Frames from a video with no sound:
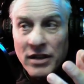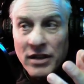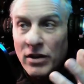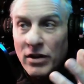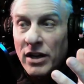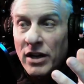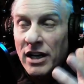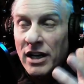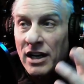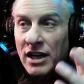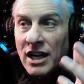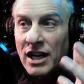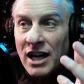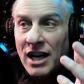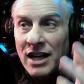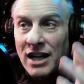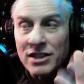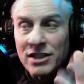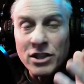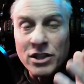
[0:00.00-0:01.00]
They're in a
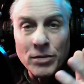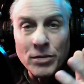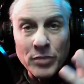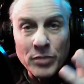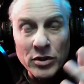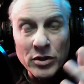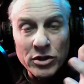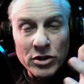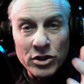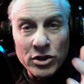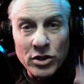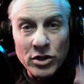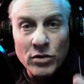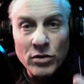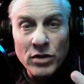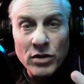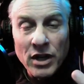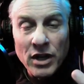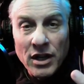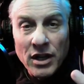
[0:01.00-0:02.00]
constant
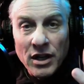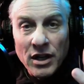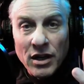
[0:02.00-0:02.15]
pursuit